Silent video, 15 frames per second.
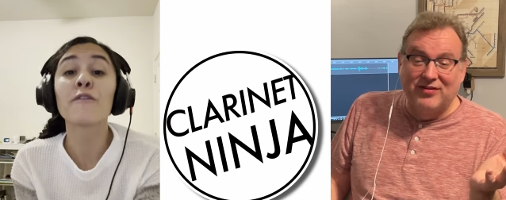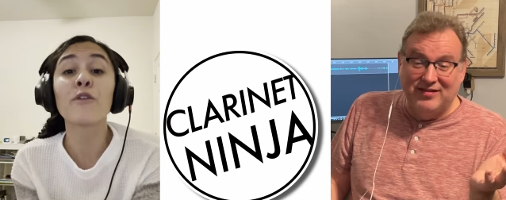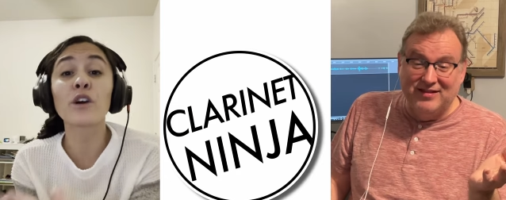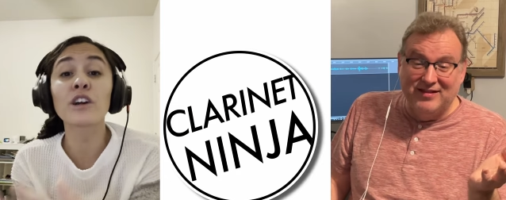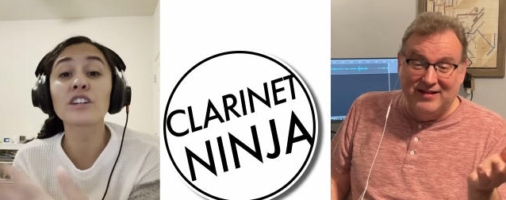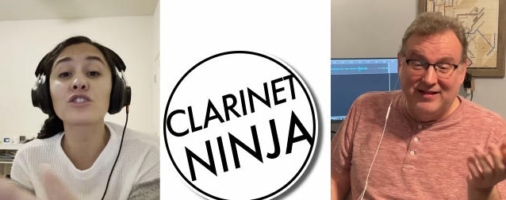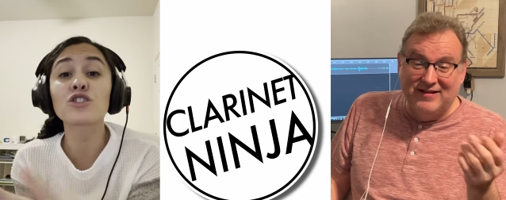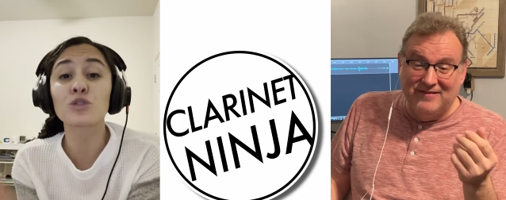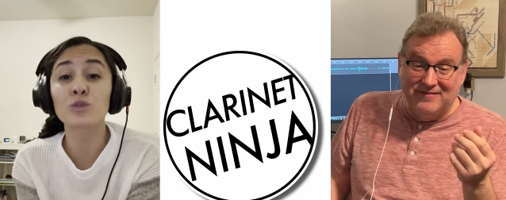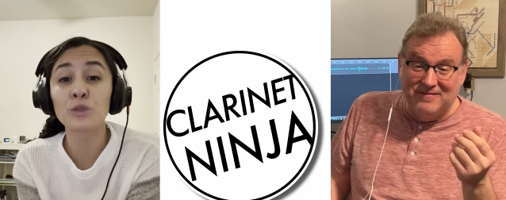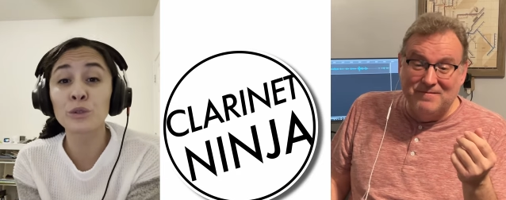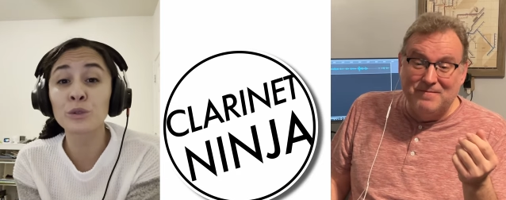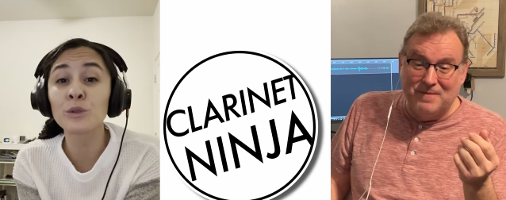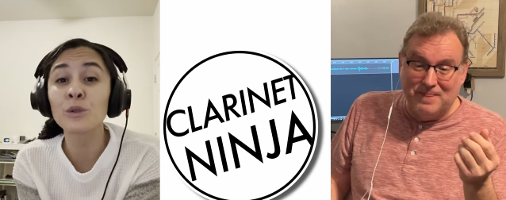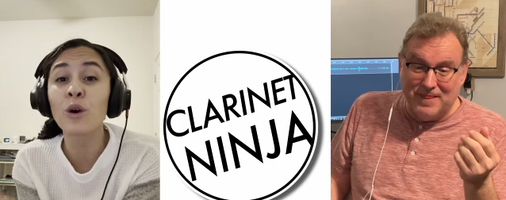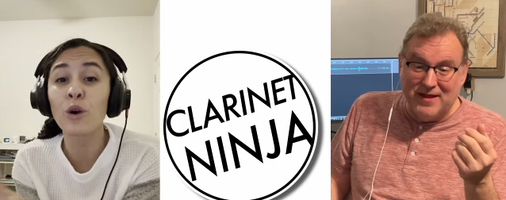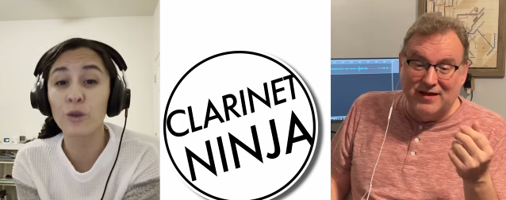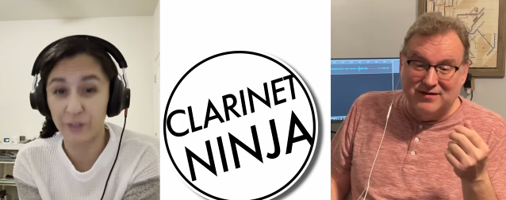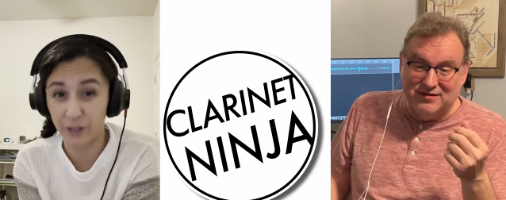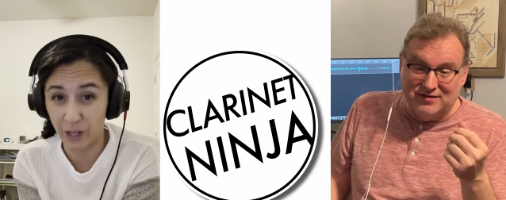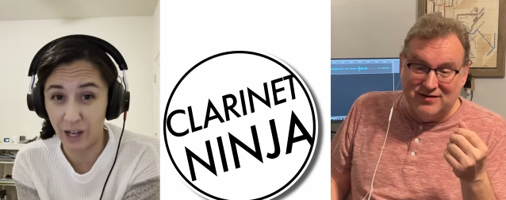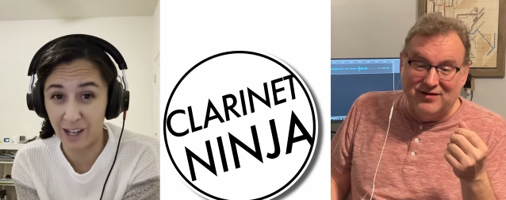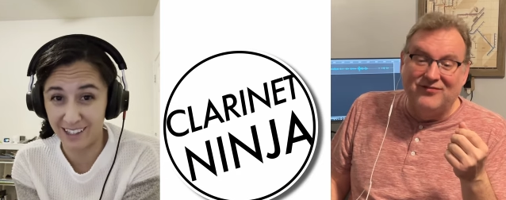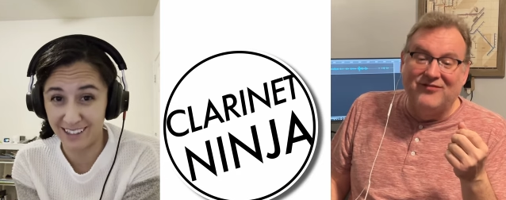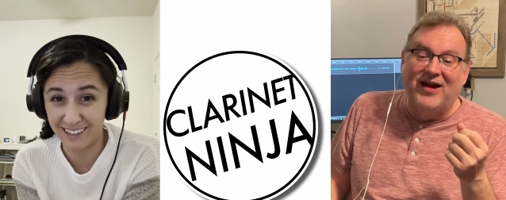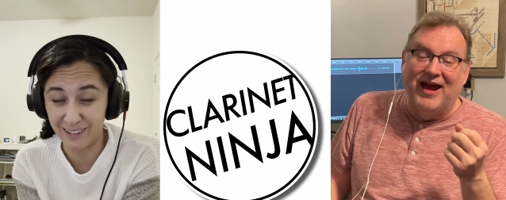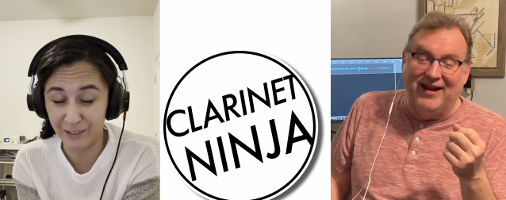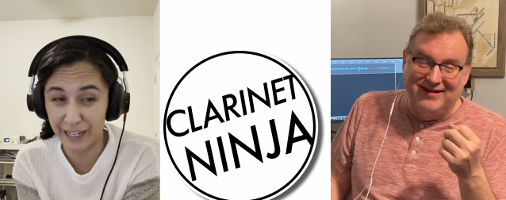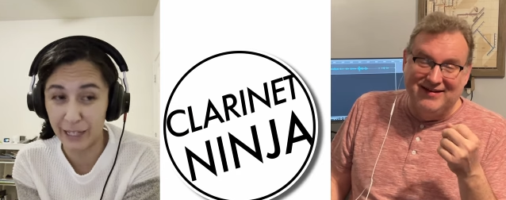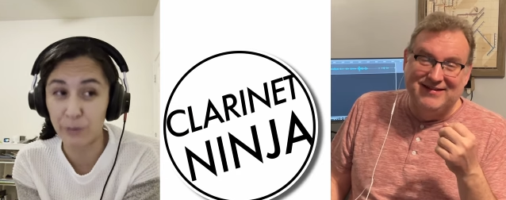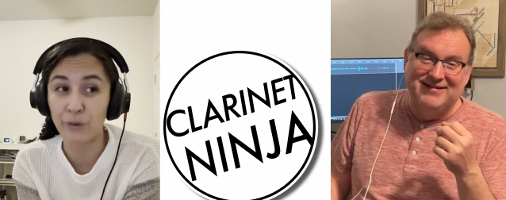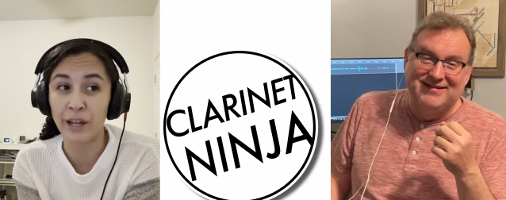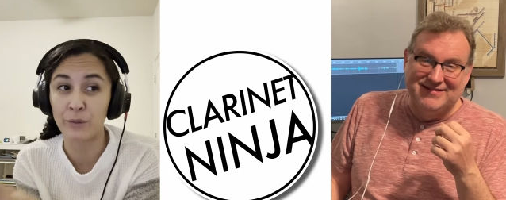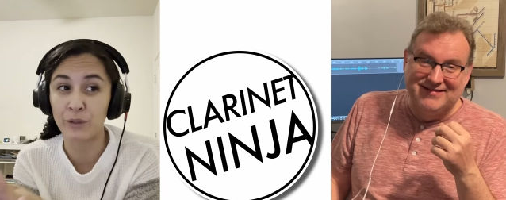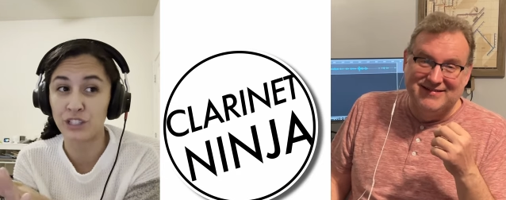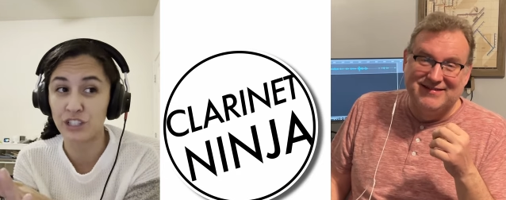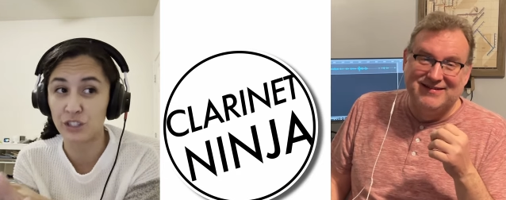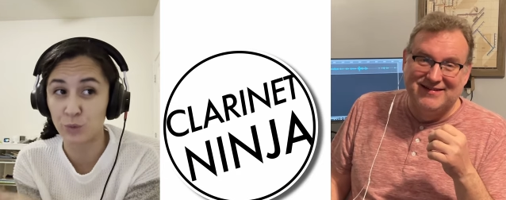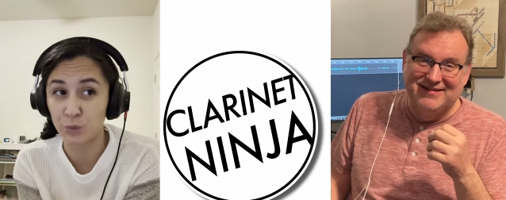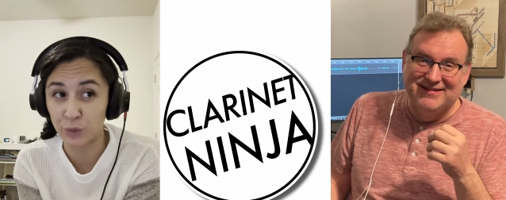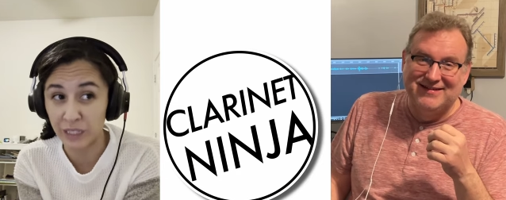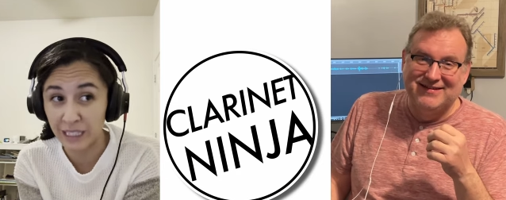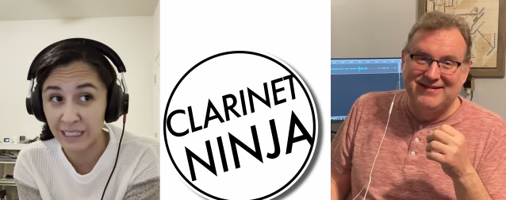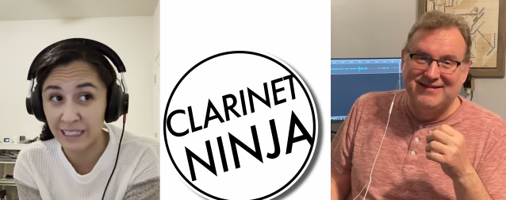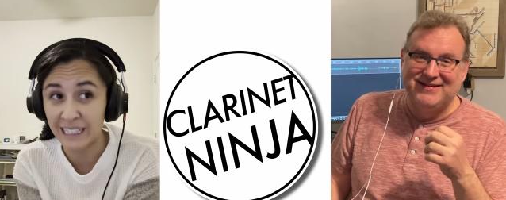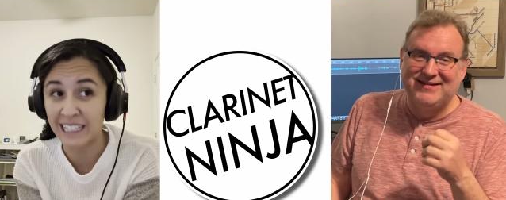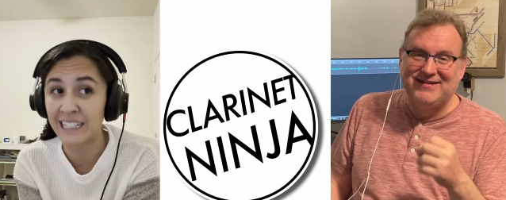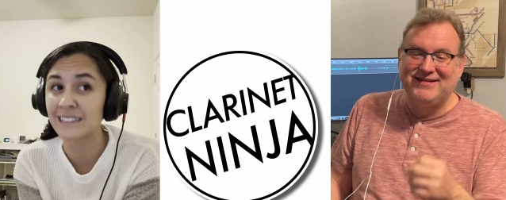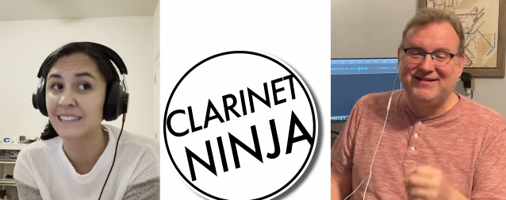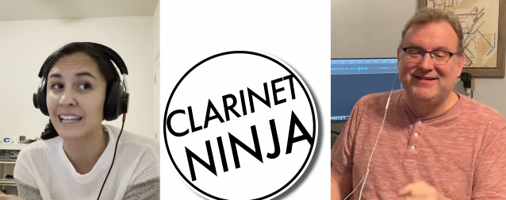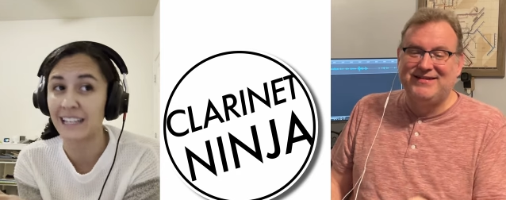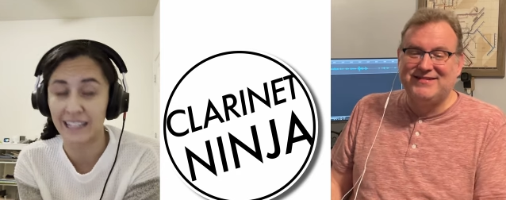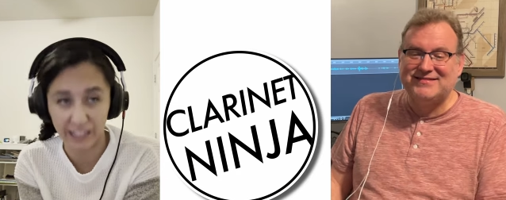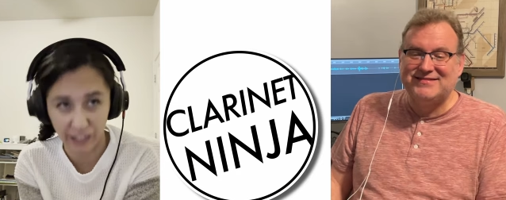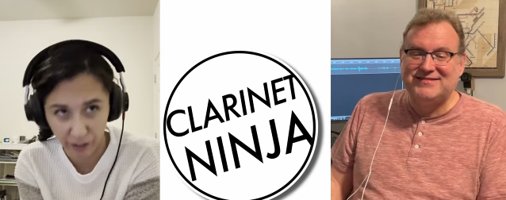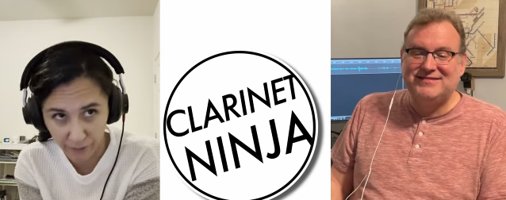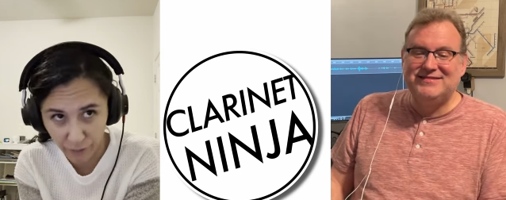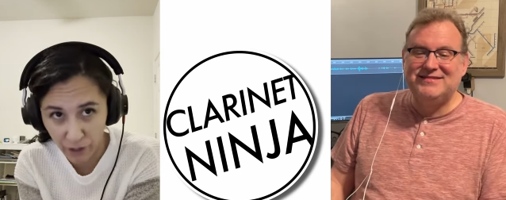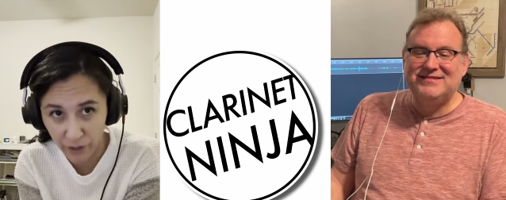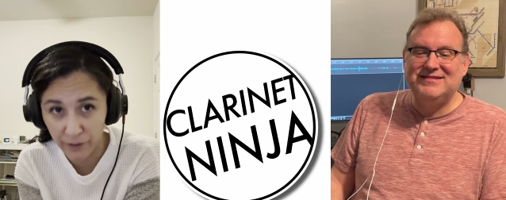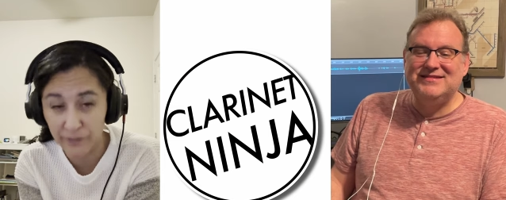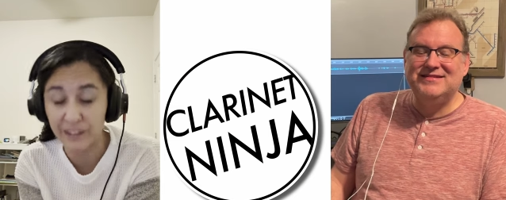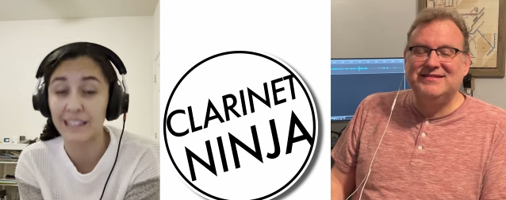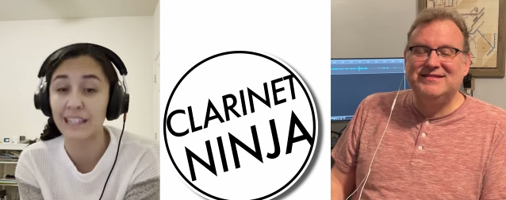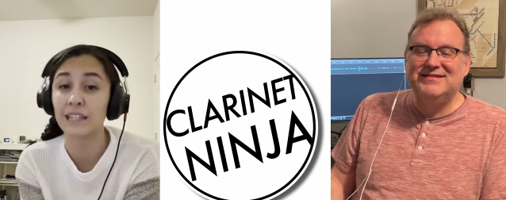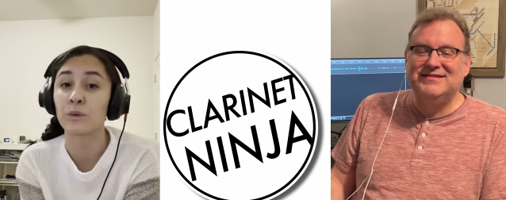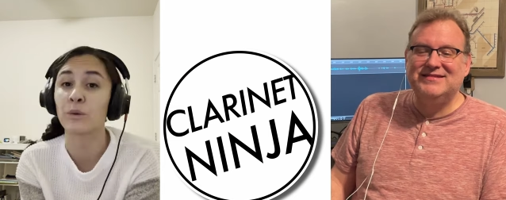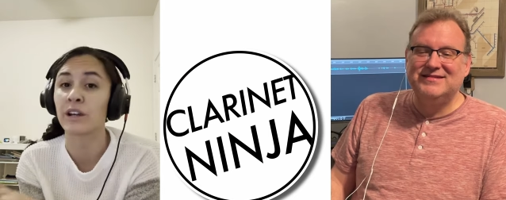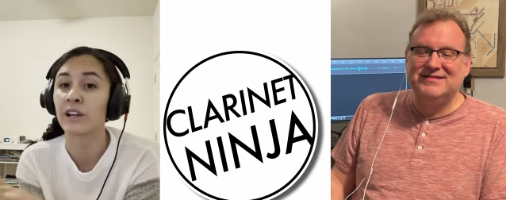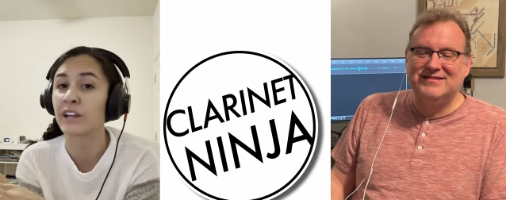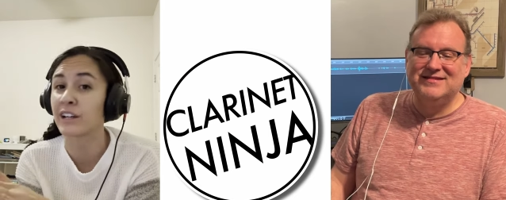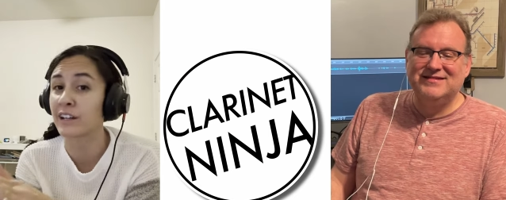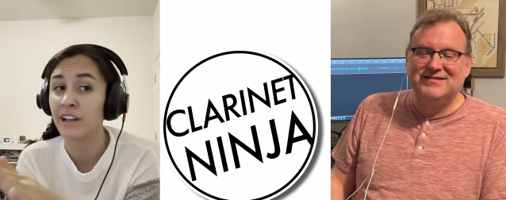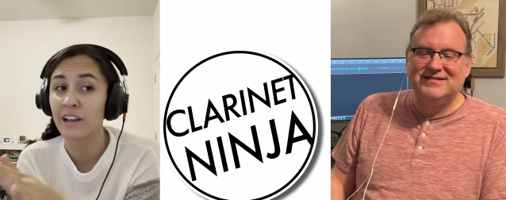Speaker 1: for a true overhaul, which is really taking care of all of the key work,